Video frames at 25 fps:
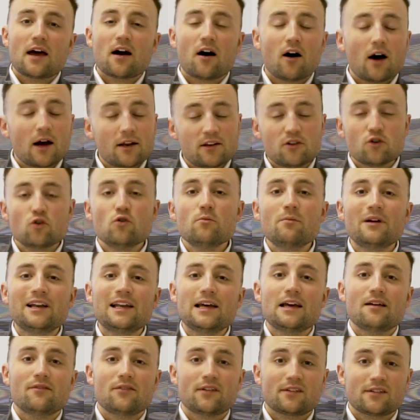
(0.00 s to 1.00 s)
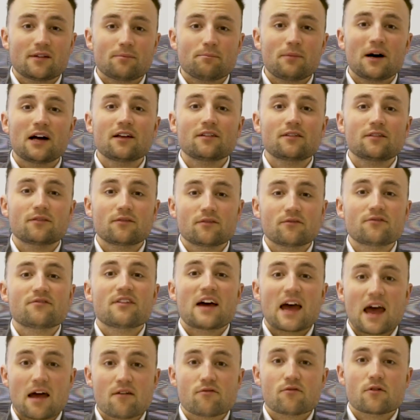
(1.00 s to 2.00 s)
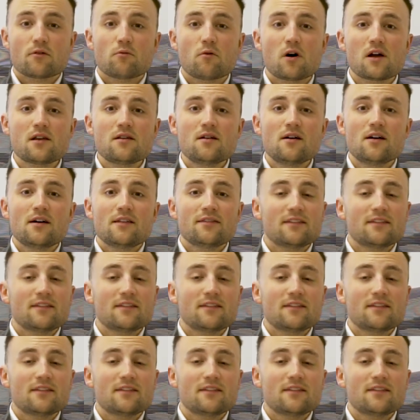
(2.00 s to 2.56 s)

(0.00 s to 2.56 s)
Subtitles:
I do believe there's a bus for everyone.